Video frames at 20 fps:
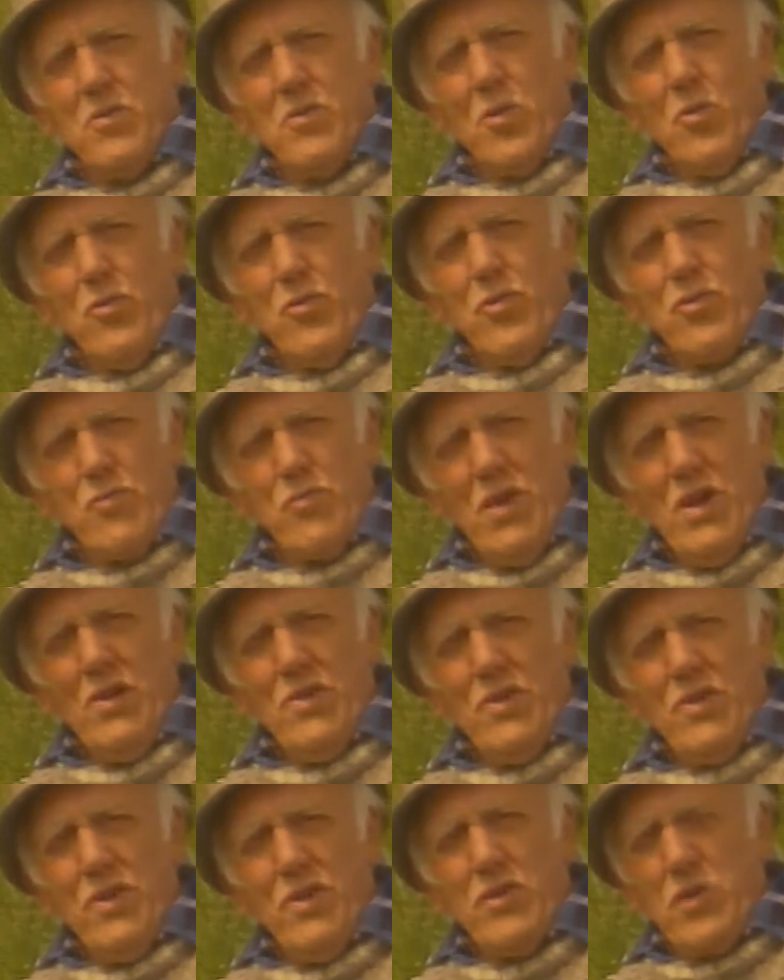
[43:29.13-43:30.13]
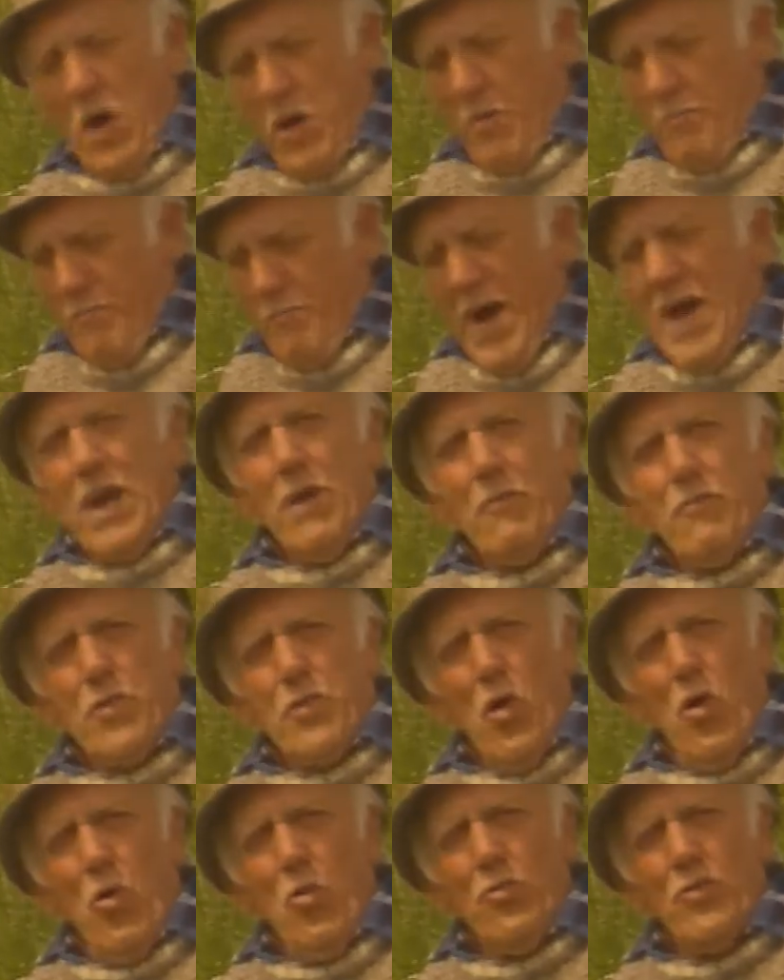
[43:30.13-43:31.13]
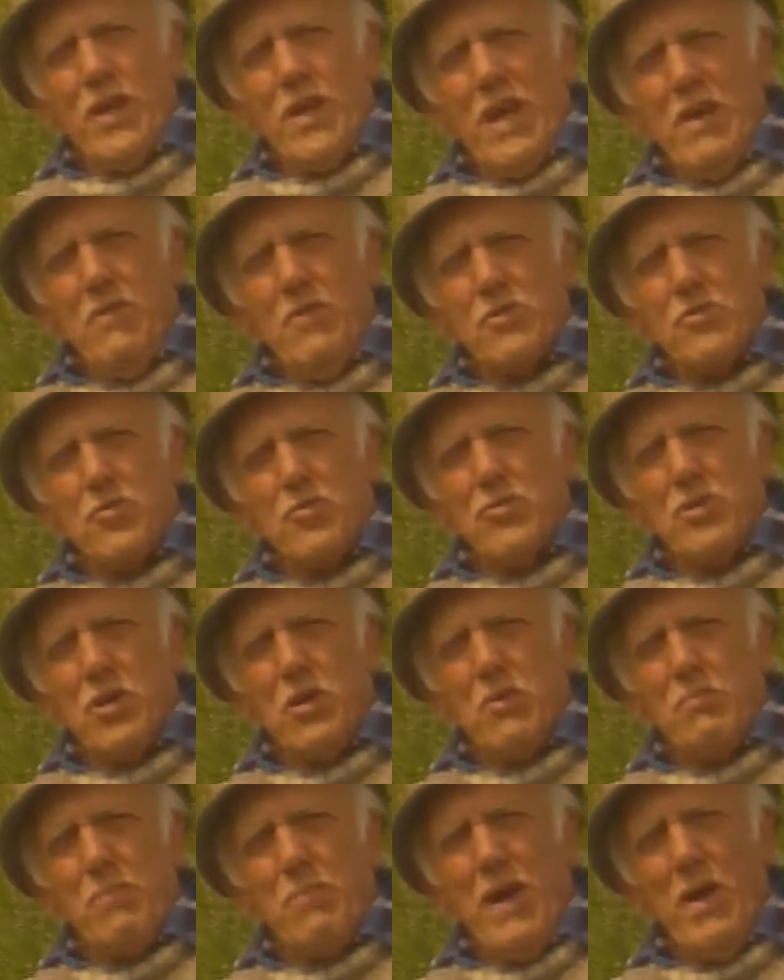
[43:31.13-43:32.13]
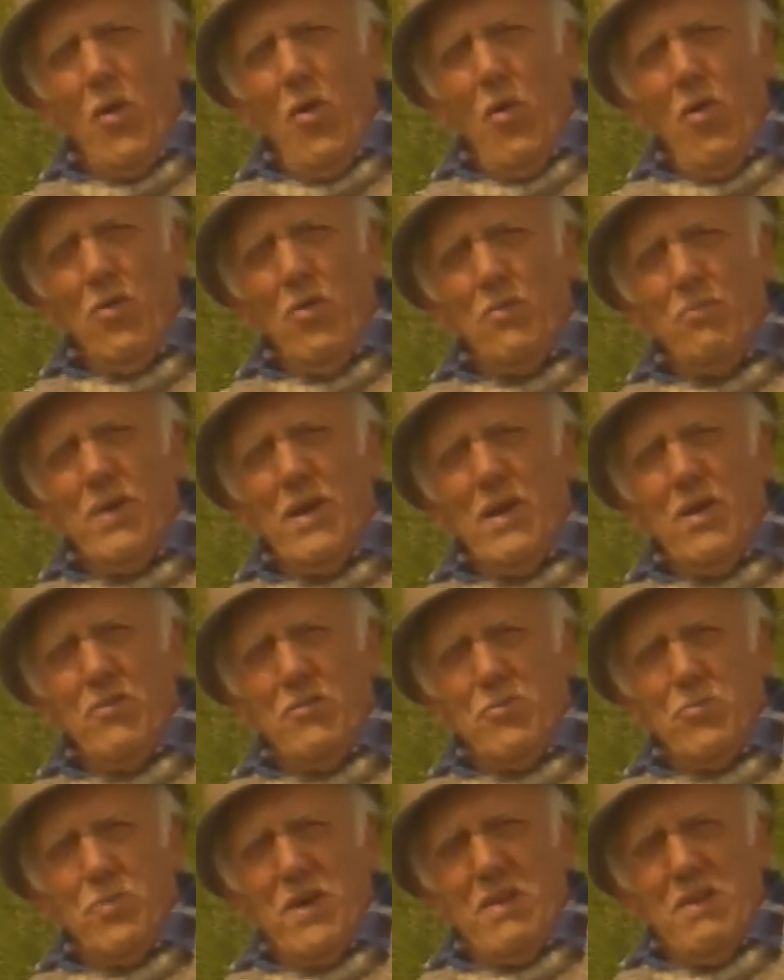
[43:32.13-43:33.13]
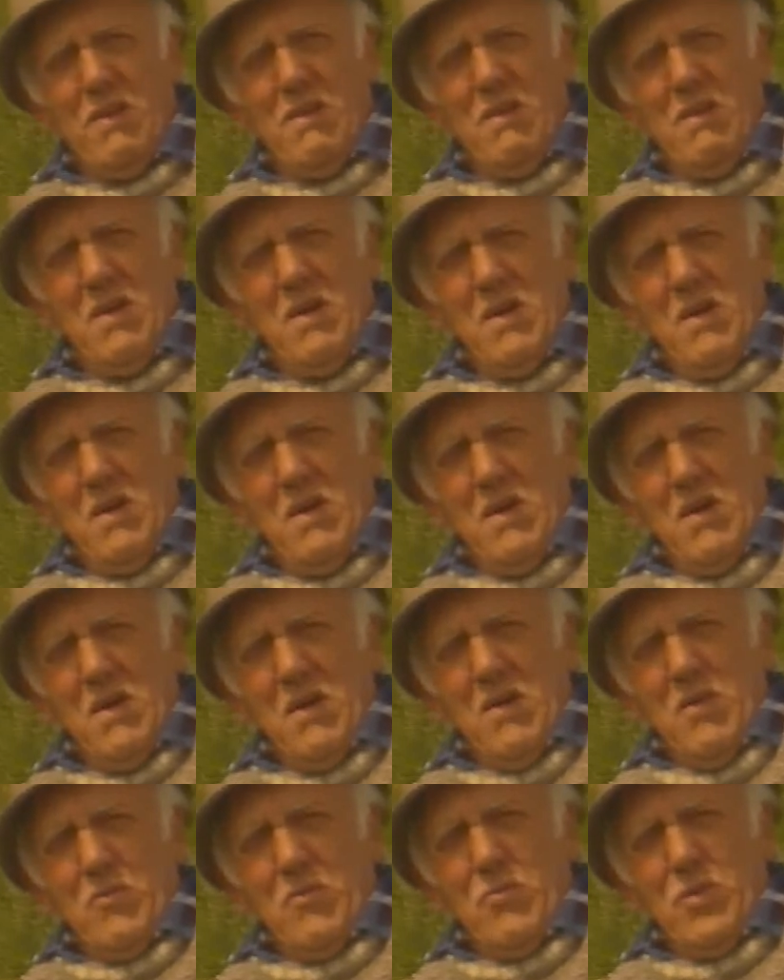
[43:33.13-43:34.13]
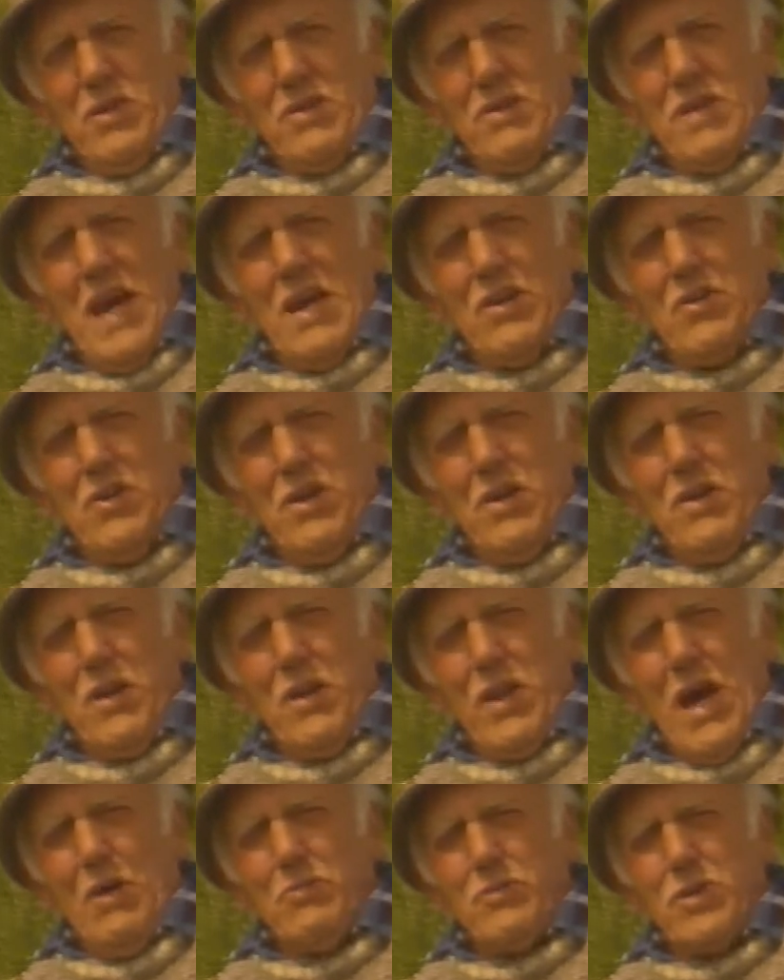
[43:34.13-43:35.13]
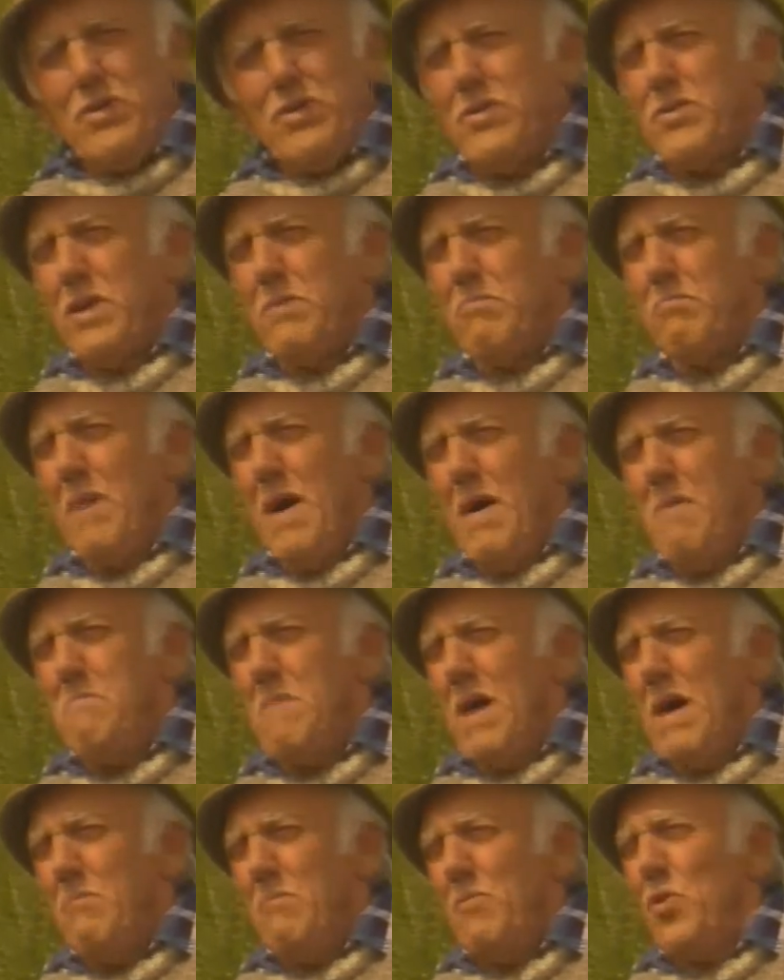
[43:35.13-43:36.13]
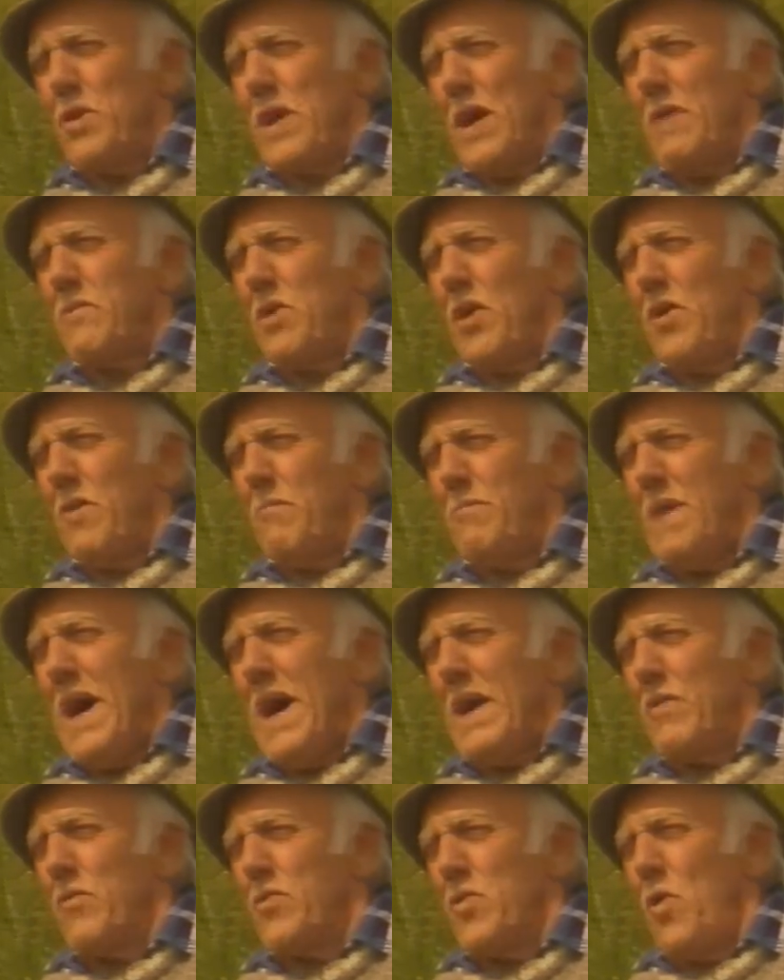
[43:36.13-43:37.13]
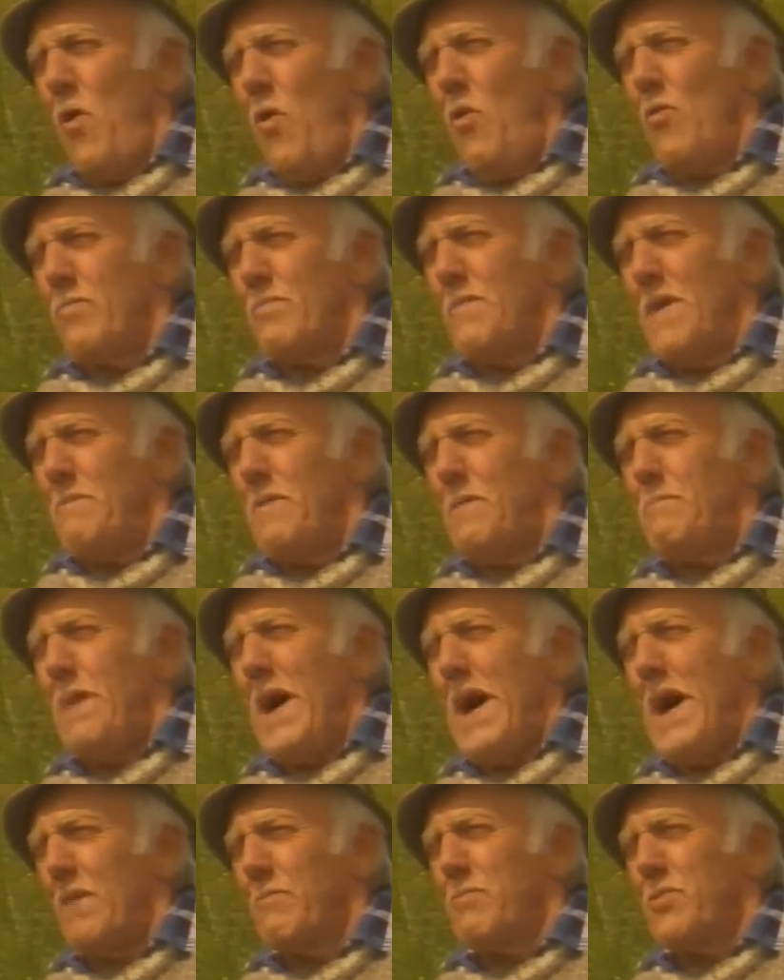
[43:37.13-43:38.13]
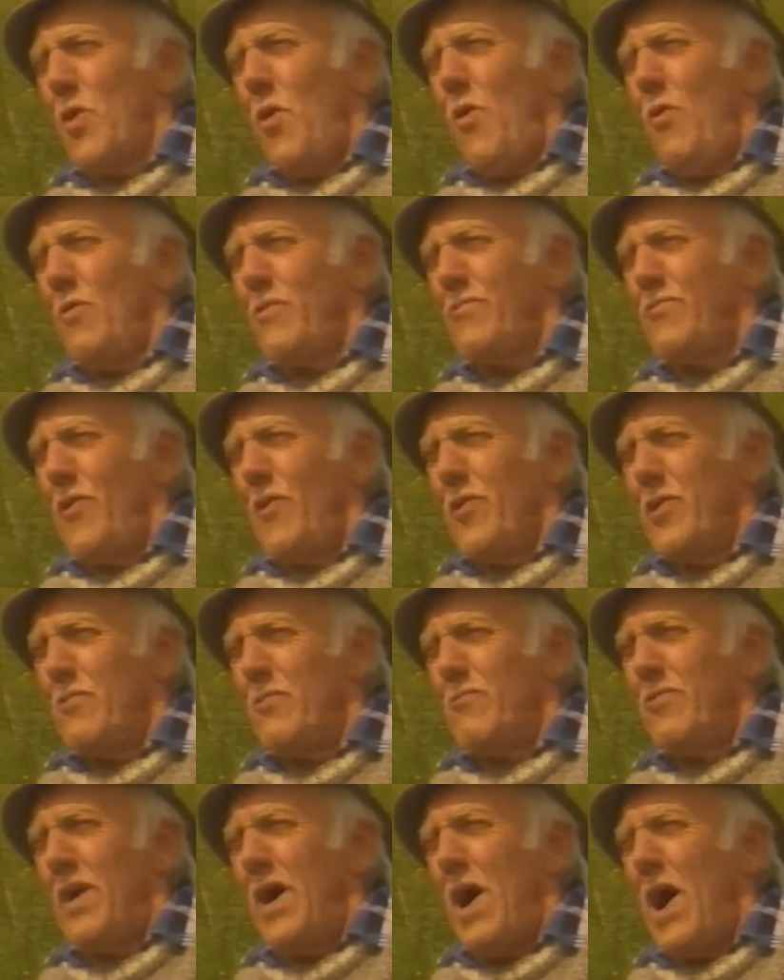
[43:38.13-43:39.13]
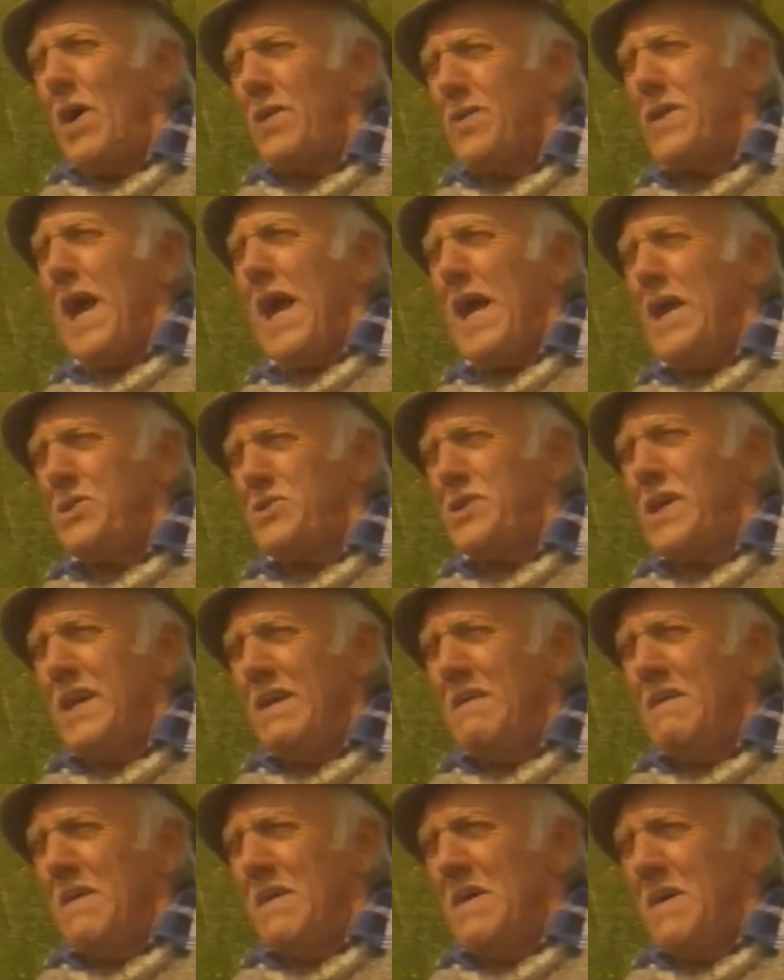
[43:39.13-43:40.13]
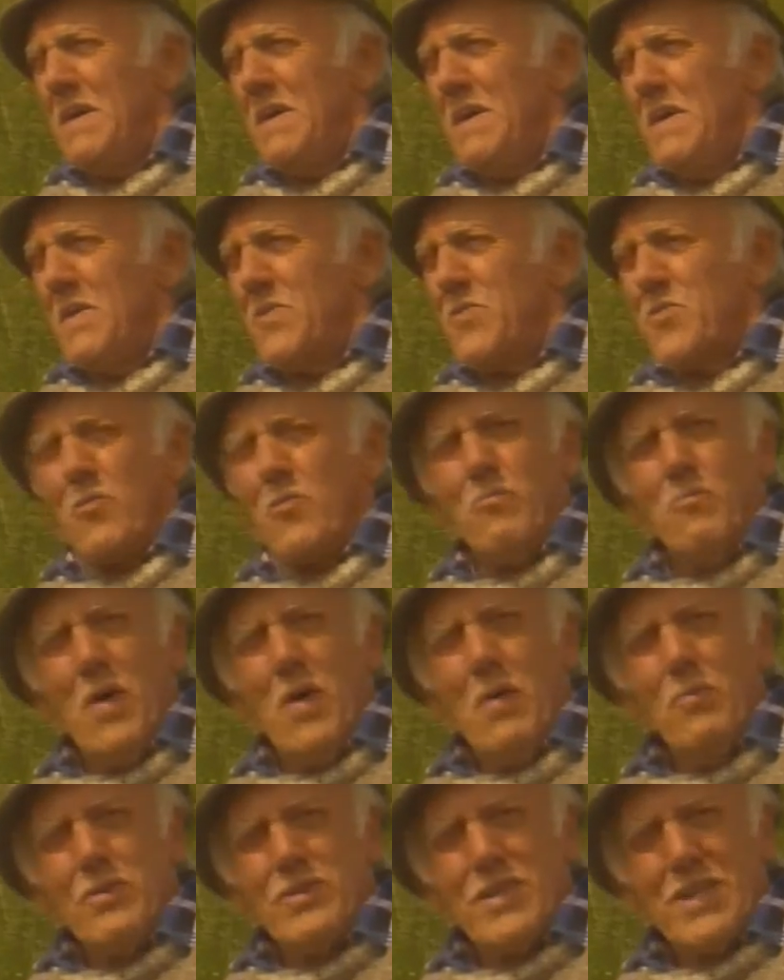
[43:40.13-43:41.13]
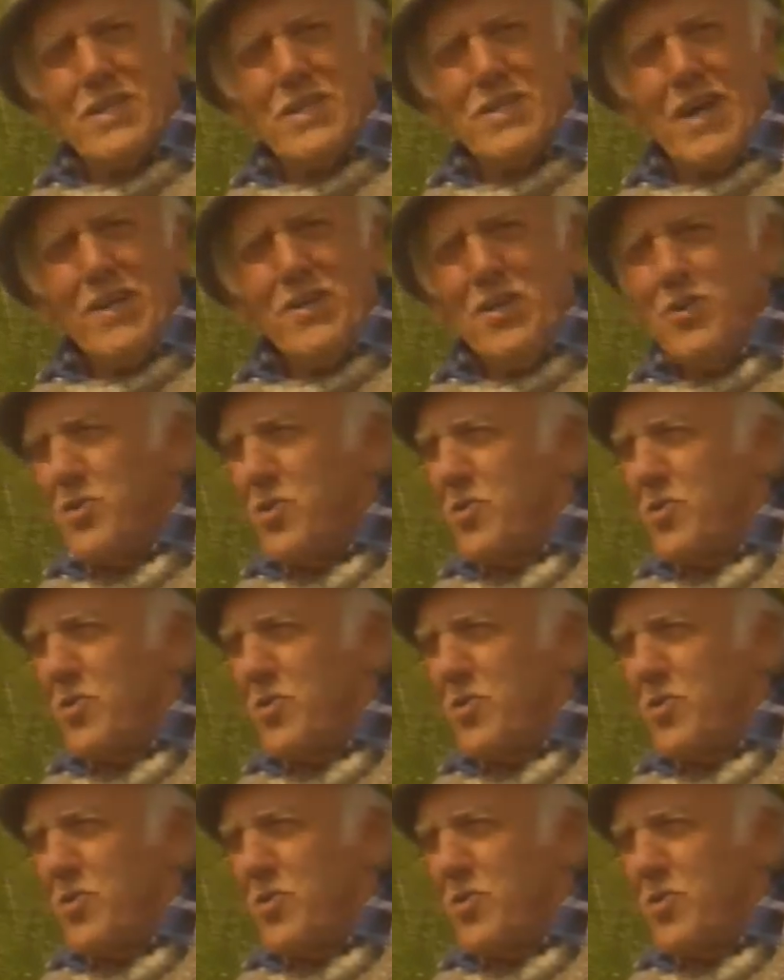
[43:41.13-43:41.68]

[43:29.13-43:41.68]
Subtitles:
So thrilled that he'd got a bag of gold to give her so she could pay all the bills with. So he dashed into the house and he said, Mum, Mum, look, I've got a bag of gold, Mum, a bag of gold for you, for our Daisy. So Mum was excited.